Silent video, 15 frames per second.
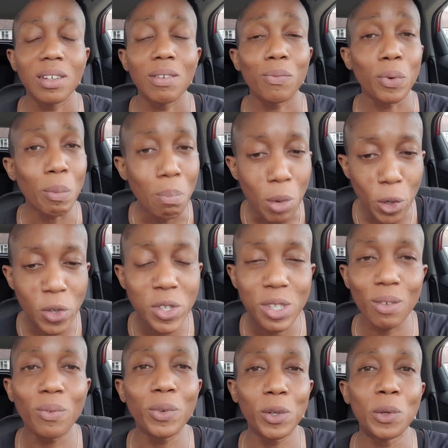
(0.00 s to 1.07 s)
For most
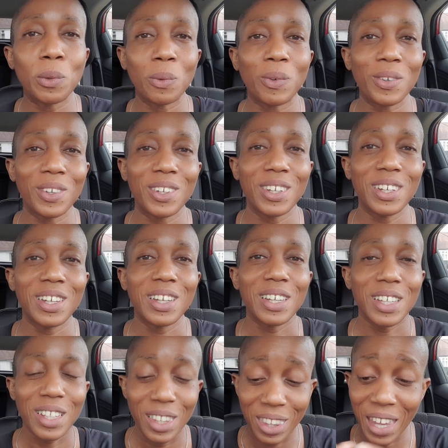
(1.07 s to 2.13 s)
of you,
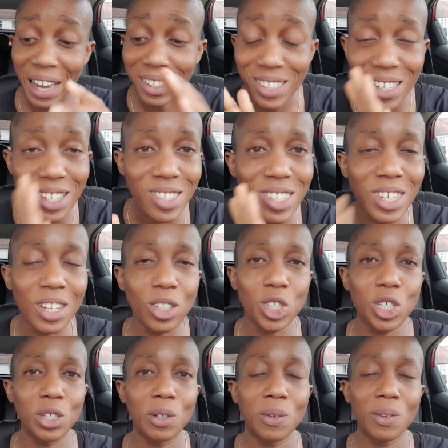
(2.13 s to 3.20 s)
that is the
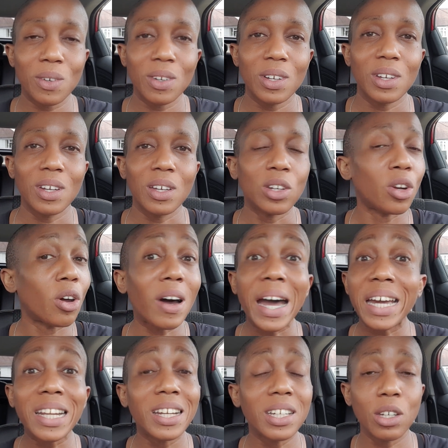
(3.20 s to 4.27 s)
issue. You're not
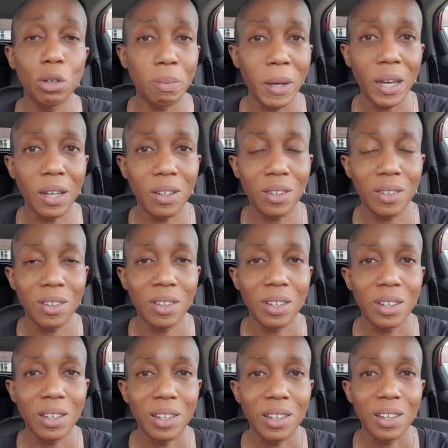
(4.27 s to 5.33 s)
handling your pain.
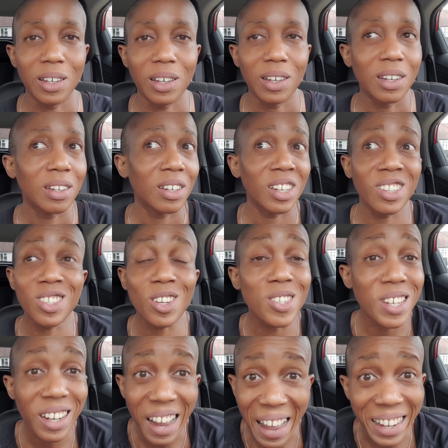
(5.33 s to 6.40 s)
It
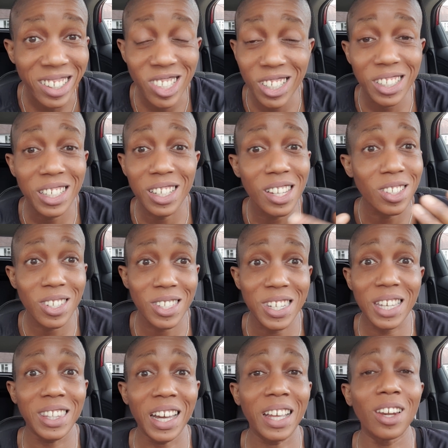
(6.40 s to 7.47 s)
doesn't actually need to
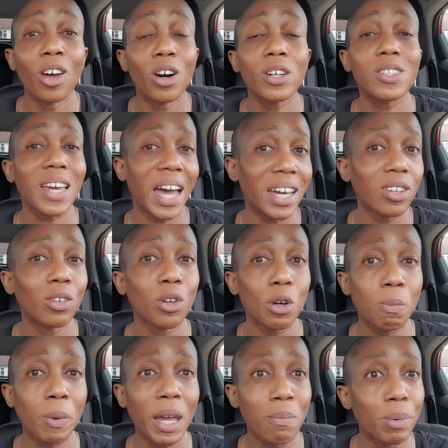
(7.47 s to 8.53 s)
take that long to handle
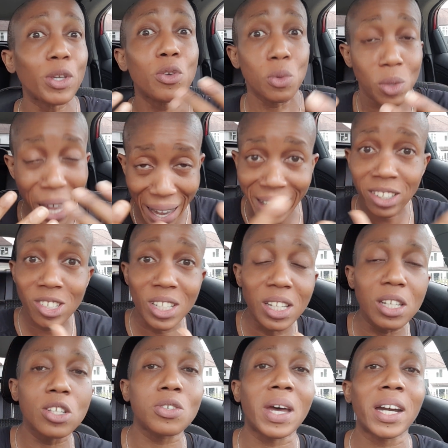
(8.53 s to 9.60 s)
your pain, but you
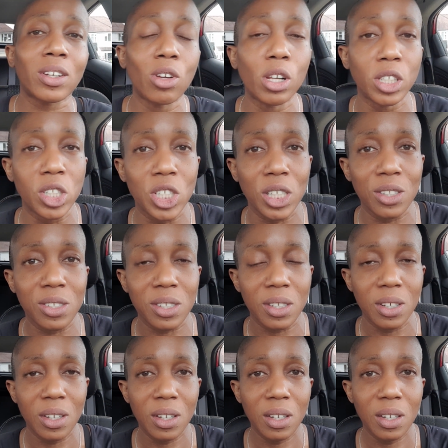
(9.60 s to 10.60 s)
actually need to acknowledge it.